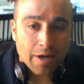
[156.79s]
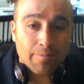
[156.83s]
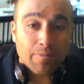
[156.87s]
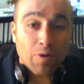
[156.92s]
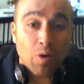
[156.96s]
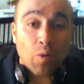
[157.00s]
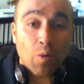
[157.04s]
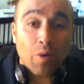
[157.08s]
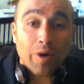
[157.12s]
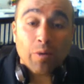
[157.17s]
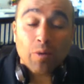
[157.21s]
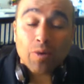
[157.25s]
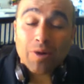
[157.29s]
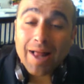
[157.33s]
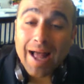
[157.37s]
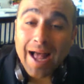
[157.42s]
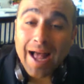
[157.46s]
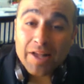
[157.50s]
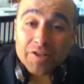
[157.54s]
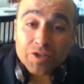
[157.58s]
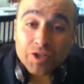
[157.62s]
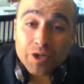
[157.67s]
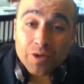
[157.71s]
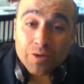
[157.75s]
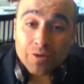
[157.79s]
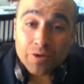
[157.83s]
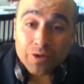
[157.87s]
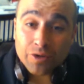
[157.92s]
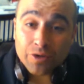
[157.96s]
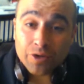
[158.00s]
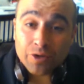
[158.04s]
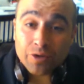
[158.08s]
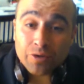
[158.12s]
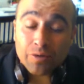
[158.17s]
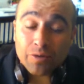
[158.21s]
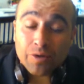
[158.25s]
But what it will ask you to
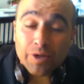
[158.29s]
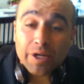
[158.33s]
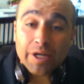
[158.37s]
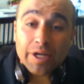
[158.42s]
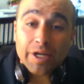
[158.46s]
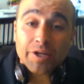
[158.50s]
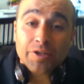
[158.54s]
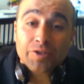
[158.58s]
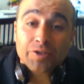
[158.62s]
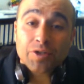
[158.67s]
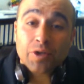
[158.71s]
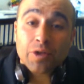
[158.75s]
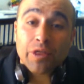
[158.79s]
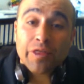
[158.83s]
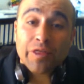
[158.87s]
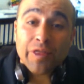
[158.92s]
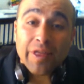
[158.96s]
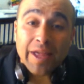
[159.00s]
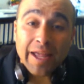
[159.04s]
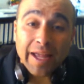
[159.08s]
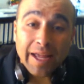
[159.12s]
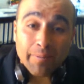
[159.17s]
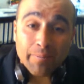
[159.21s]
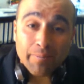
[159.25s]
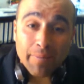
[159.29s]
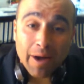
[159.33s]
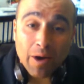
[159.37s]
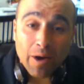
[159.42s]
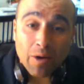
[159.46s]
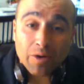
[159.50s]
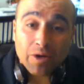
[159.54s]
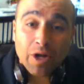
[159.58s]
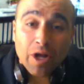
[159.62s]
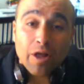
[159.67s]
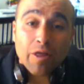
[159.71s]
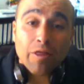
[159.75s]
do is to think
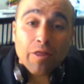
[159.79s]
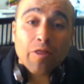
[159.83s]
about